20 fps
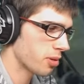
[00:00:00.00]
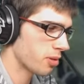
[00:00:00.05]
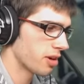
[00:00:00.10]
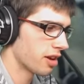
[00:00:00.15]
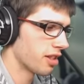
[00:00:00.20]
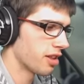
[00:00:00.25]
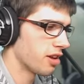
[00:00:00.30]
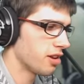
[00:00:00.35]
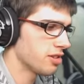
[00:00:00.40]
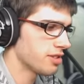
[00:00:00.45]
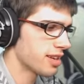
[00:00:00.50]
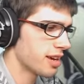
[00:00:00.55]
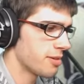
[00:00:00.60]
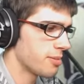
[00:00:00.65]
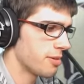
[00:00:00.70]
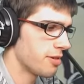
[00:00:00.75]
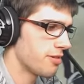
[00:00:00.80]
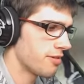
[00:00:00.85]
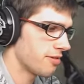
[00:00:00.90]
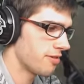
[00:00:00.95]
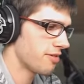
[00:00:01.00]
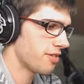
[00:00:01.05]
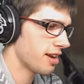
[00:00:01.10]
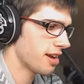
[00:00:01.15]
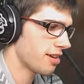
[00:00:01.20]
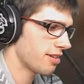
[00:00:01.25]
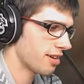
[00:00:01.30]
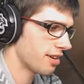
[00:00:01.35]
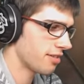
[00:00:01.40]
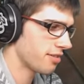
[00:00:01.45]
to pull one of those, I'd be
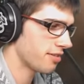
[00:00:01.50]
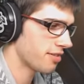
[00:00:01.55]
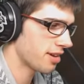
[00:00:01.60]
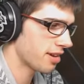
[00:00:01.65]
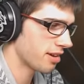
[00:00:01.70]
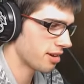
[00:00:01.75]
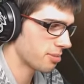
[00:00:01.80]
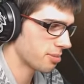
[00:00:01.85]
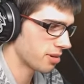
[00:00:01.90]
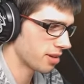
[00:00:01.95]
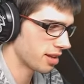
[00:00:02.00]
very, very